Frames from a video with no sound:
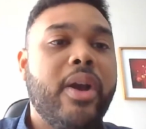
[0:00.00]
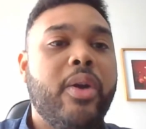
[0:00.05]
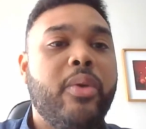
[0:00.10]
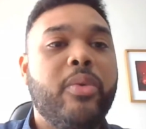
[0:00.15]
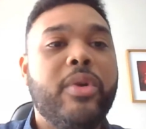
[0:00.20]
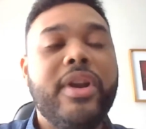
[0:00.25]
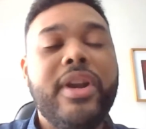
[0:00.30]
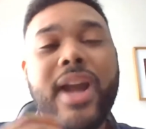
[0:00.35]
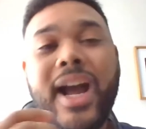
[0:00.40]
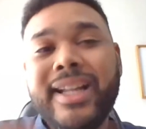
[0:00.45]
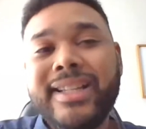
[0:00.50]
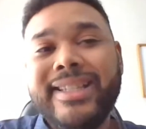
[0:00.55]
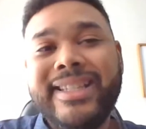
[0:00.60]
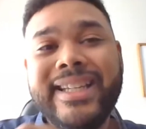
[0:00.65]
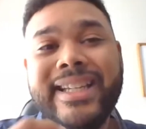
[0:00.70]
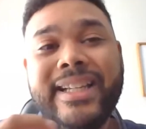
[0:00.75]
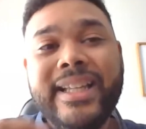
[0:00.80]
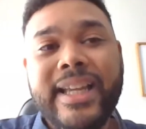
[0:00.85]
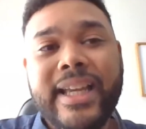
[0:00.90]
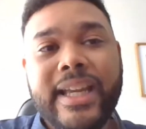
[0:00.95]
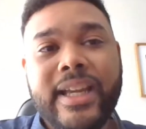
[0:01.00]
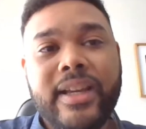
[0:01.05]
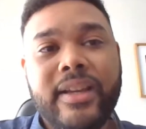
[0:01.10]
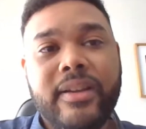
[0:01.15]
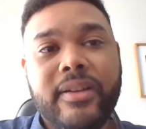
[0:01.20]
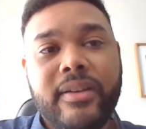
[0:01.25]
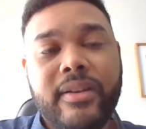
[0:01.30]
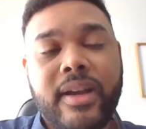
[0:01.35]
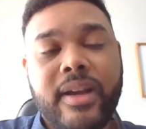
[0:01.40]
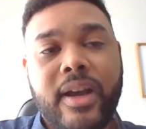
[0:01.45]
we're not dealing
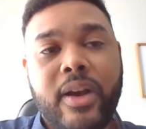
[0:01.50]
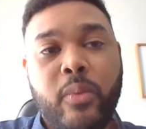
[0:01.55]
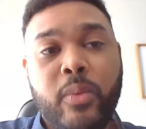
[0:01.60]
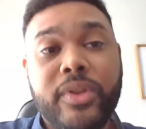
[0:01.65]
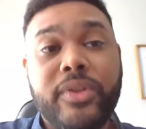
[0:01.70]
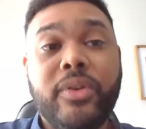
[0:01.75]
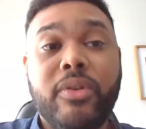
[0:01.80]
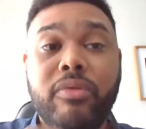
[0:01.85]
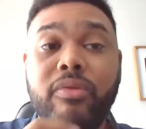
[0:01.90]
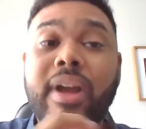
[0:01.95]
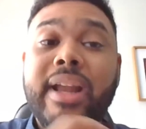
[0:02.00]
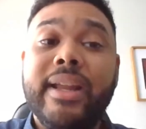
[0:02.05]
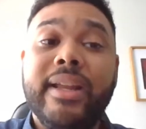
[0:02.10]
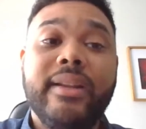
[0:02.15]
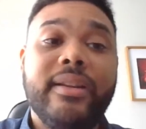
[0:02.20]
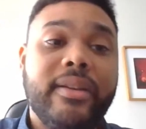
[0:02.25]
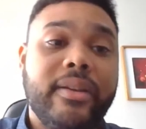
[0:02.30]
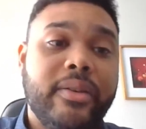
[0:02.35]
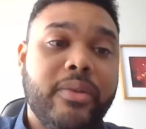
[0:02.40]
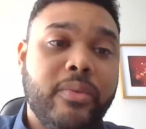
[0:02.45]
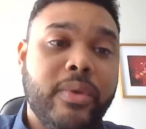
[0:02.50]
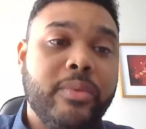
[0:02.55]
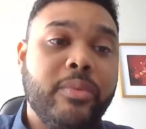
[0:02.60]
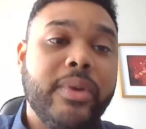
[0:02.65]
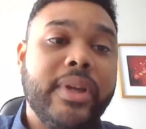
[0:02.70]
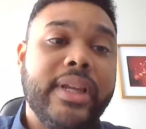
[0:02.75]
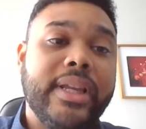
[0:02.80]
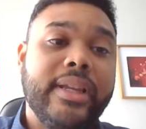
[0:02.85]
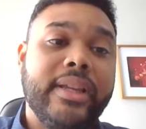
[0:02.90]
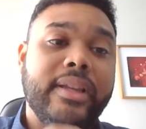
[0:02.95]
with credit when
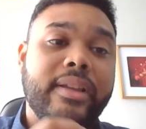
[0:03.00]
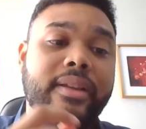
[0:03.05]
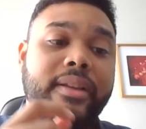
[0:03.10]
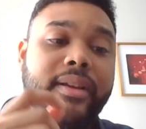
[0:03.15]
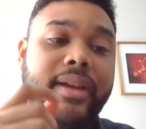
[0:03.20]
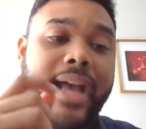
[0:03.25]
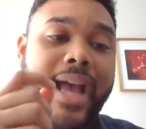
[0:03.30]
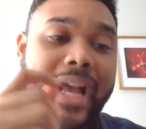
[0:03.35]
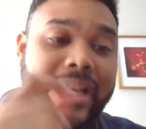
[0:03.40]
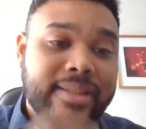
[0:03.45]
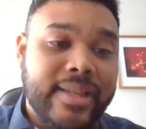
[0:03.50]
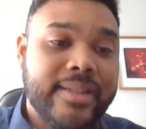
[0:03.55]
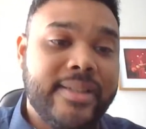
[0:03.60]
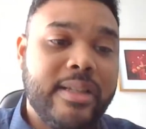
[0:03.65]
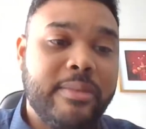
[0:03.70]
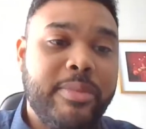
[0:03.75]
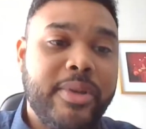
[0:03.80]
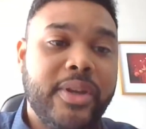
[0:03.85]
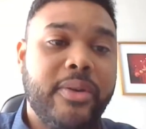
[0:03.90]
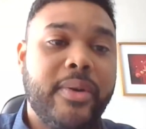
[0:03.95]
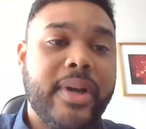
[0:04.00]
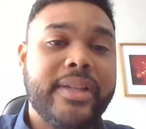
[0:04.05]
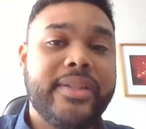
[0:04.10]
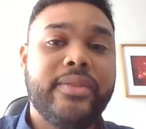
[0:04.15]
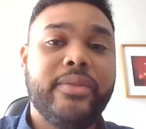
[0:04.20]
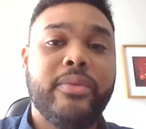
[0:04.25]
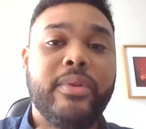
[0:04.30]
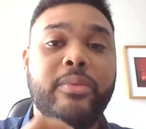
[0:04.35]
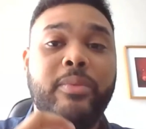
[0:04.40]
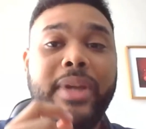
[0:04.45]
we access the POS or
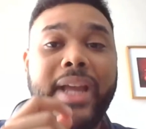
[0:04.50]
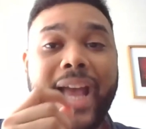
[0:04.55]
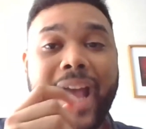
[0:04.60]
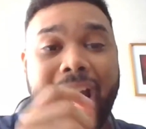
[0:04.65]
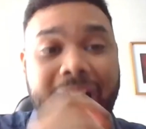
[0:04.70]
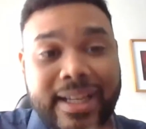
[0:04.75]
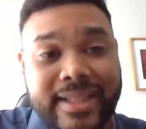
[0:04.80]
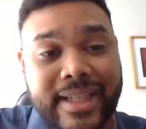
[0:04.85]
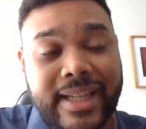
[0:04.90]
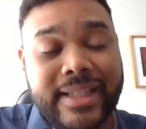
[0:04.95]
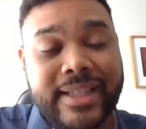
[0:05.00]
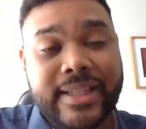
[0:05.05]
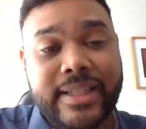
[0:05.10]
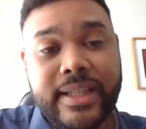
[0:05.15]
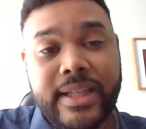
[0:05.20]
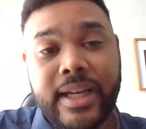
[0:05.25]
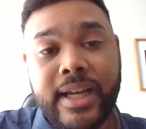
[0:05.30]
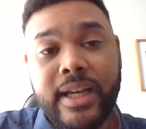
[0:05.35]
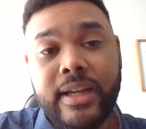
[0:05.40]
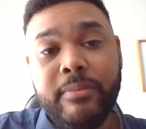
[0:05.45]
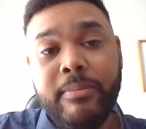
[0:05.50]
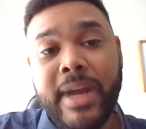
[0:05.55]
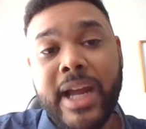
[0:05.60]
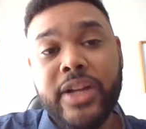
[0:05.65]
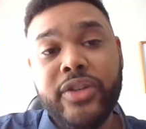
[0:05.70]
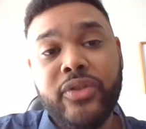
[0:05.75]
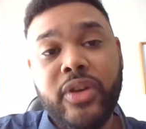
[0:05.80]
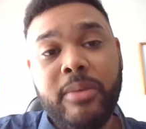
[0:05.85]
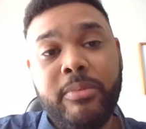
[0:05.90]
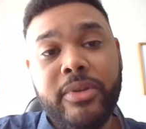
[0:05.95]
when we access
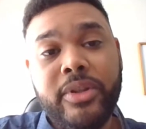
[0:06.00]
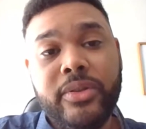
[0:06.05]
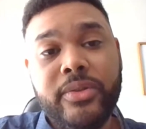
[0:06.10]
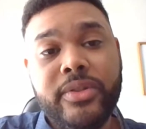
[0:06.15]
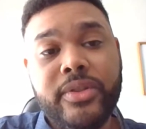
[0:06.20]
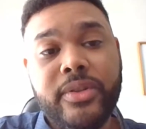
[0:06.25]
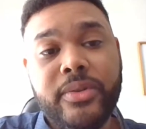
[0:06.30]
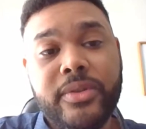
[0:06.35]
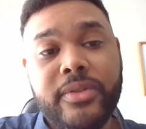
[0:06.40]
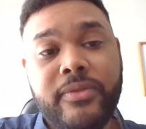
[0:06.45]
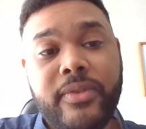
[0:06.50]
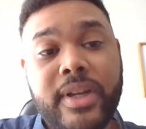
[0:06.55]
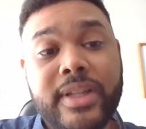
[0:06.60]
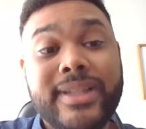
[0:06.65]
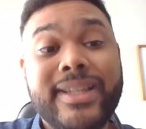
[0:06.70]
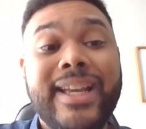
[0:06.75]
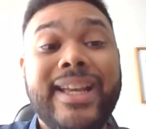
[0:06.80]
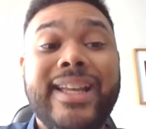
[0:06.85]
manager uploads those funds.